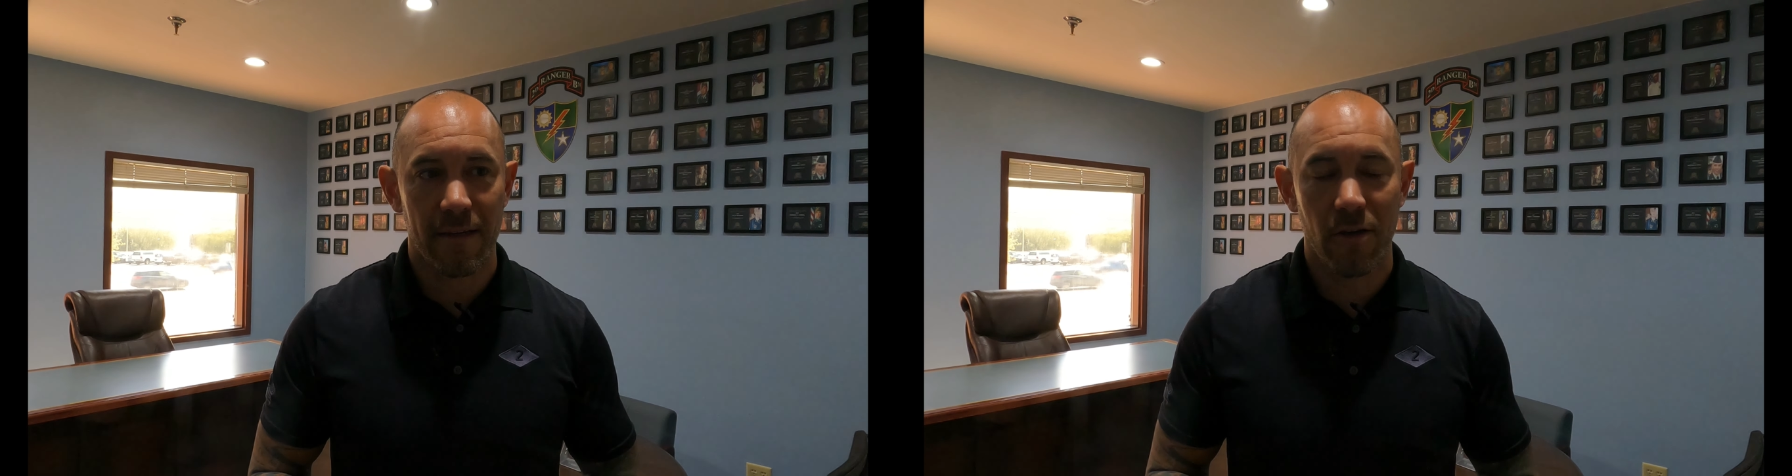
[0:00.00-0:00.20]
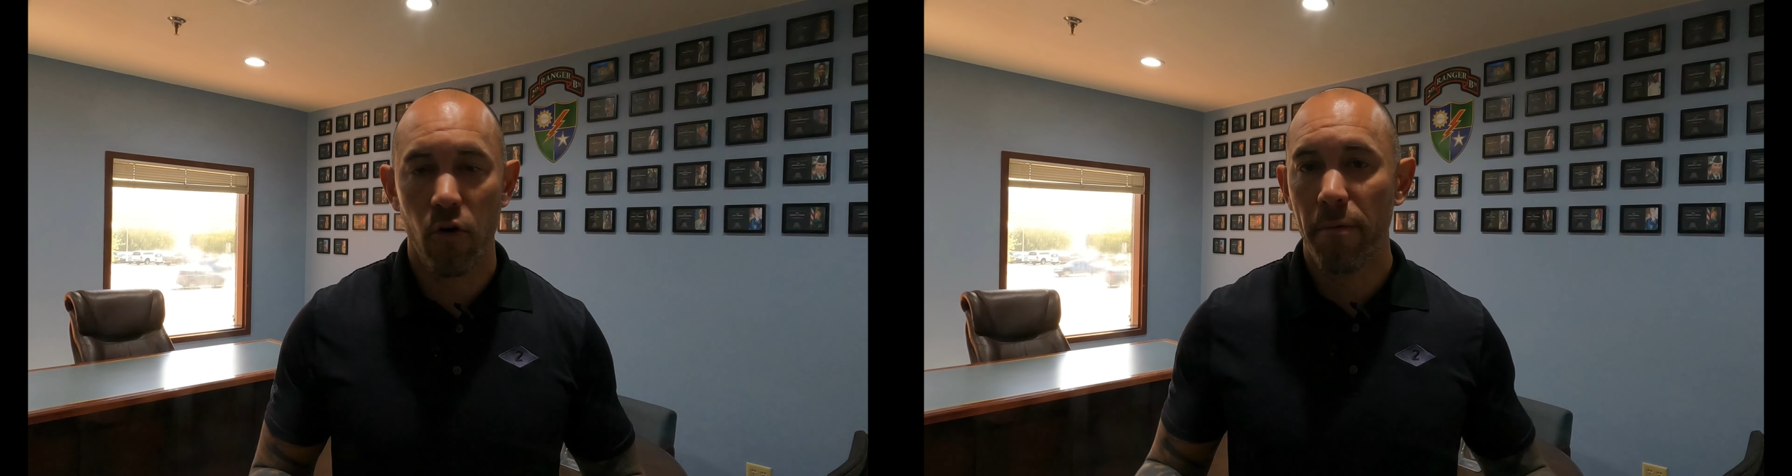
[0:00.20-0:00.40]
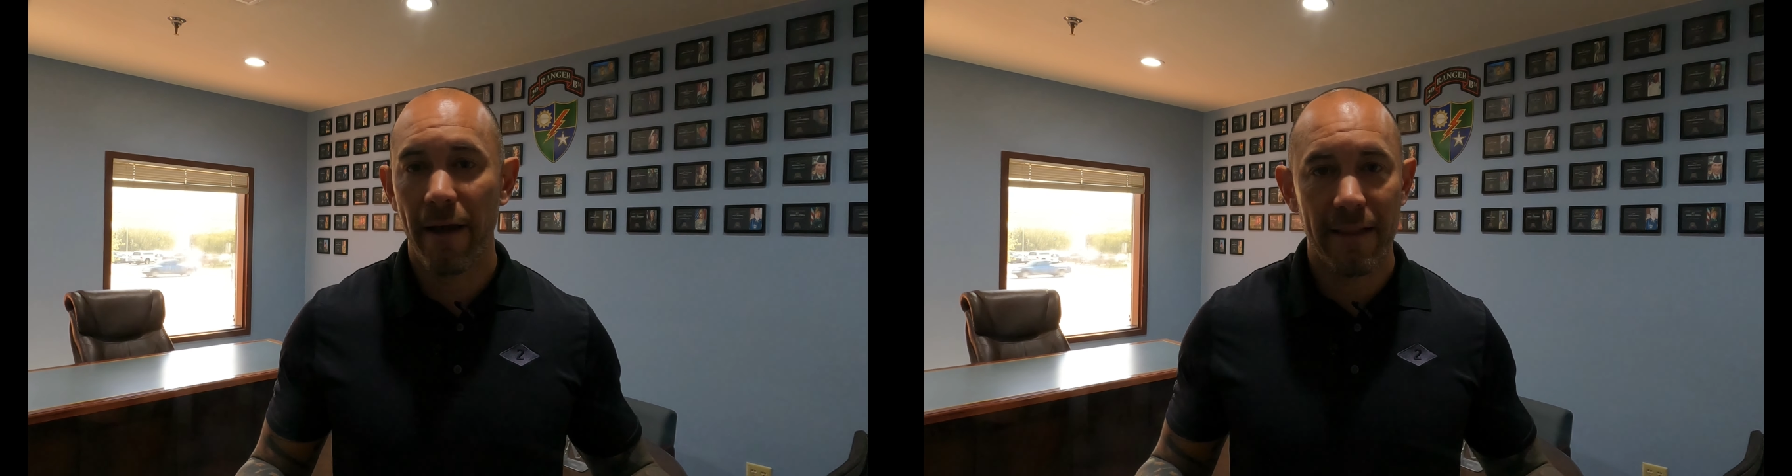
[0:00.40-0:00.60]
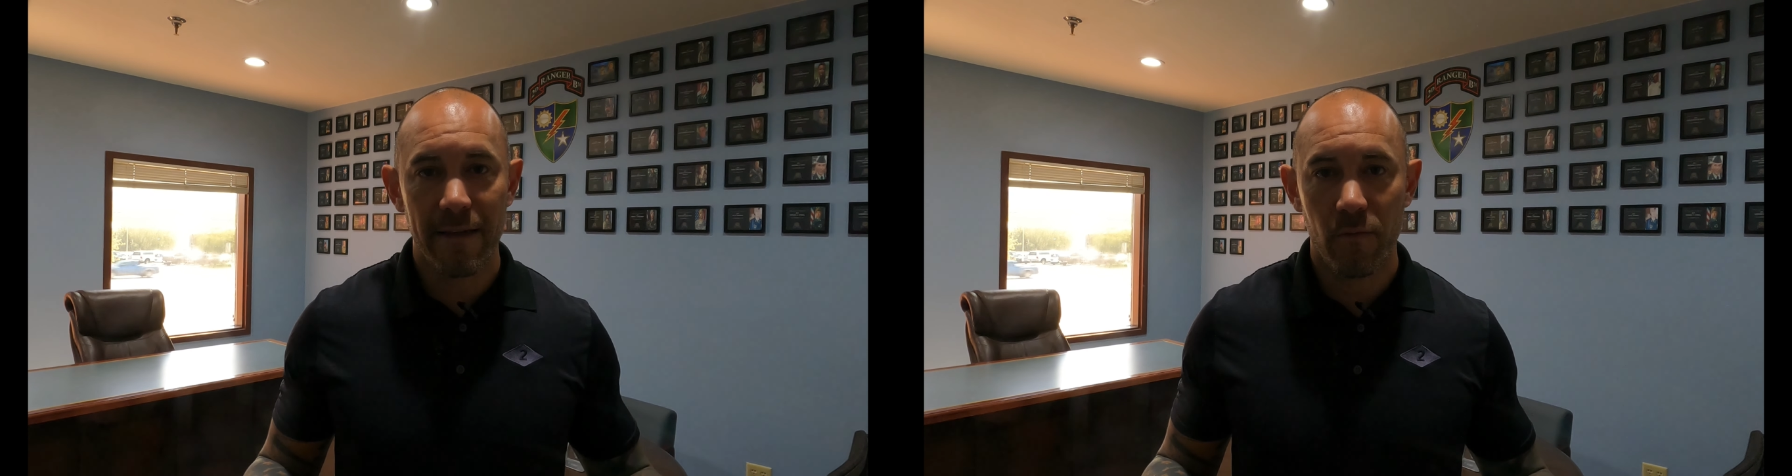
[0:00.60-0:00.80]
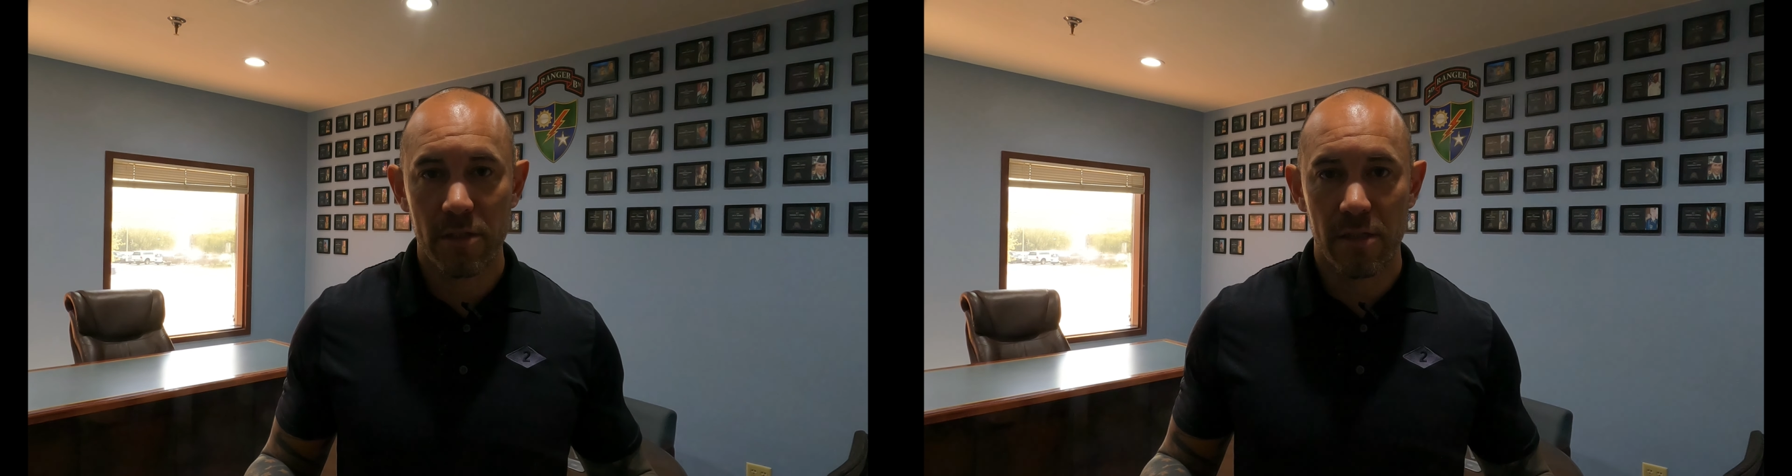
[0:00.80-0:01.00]

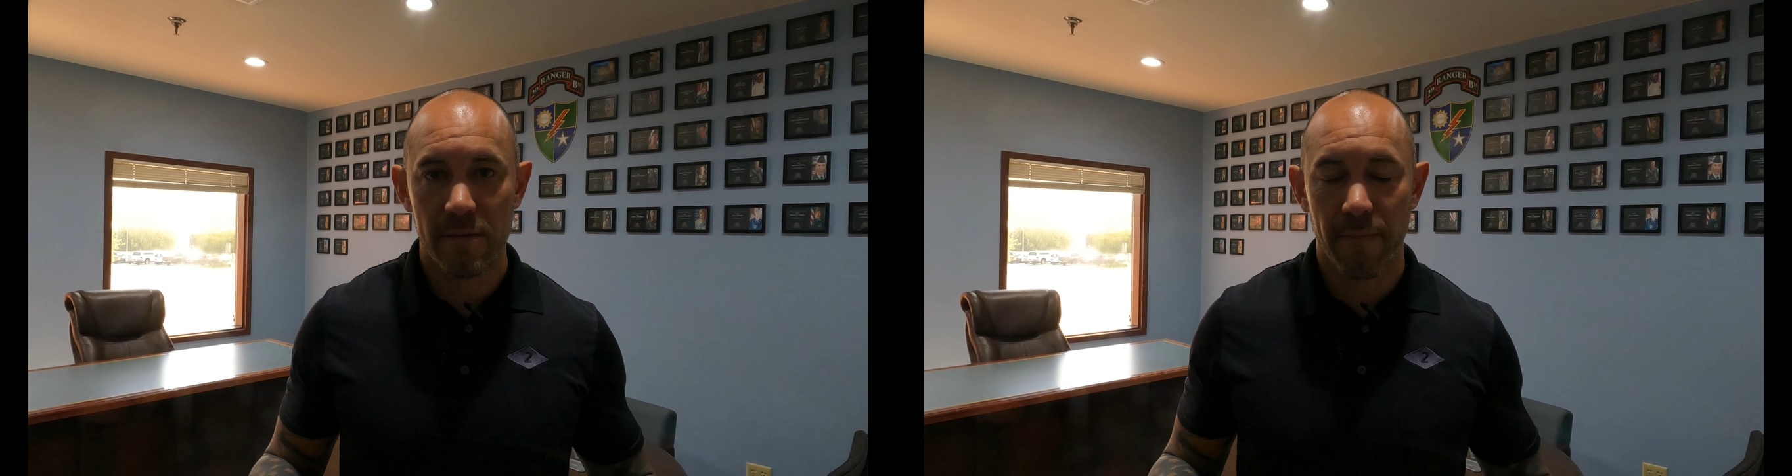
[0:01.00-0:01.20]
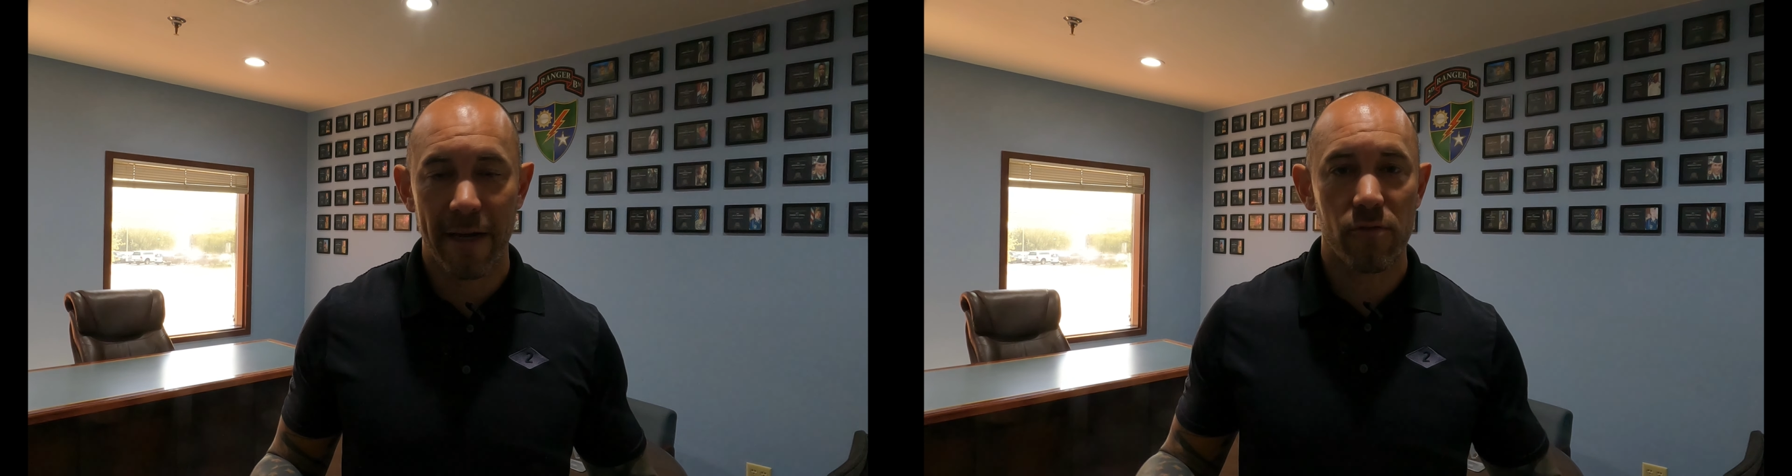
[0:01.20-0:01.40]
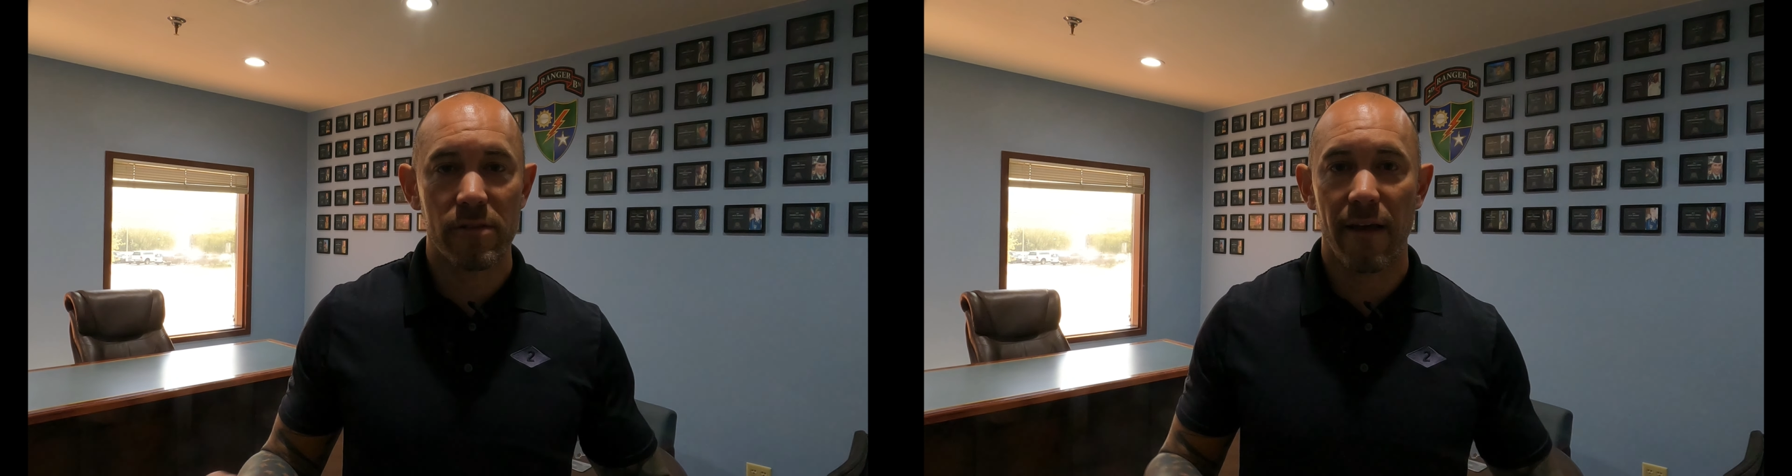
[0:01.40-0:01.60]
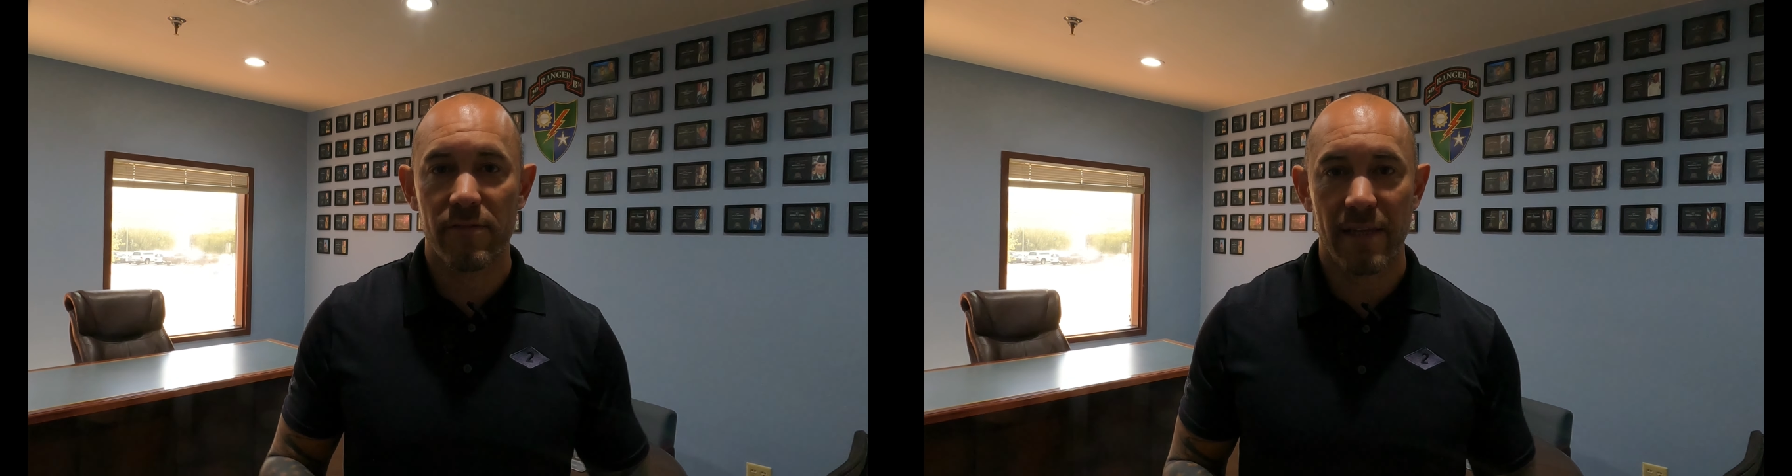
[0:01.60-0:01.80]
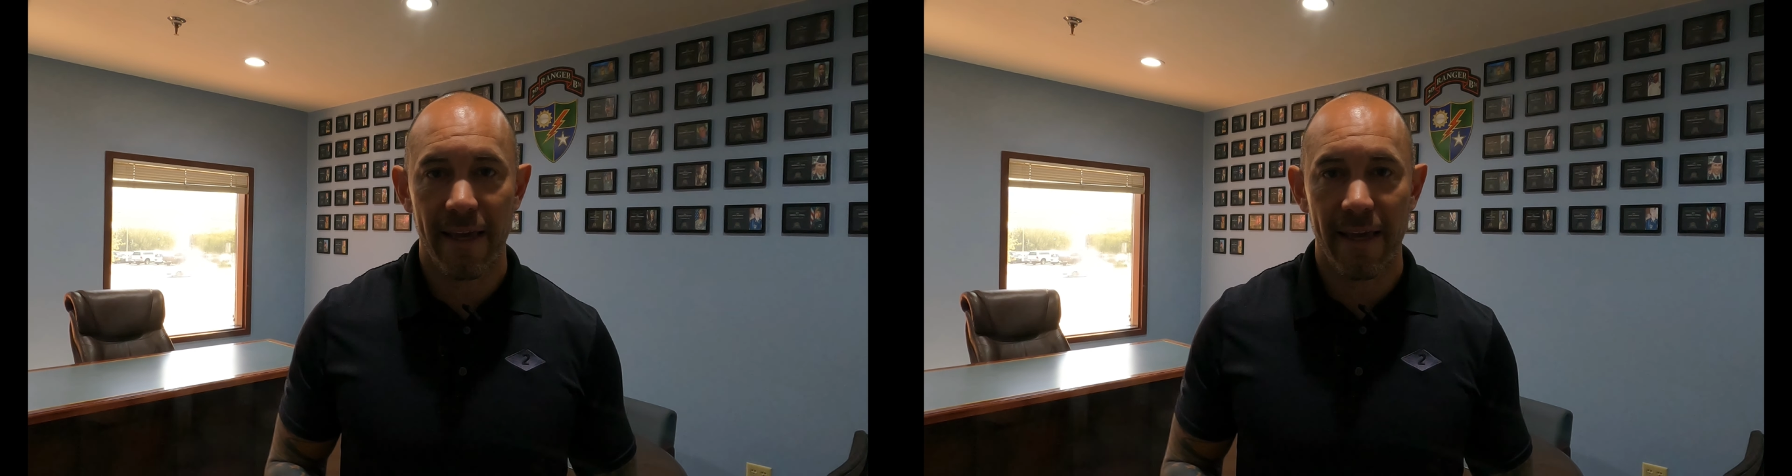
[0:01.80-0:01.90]
Copilot, which is Microsoft's